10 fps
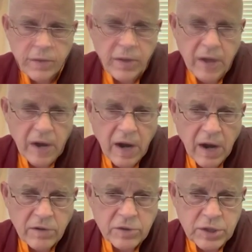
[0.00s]
They
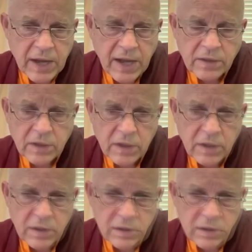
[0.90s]
are chanted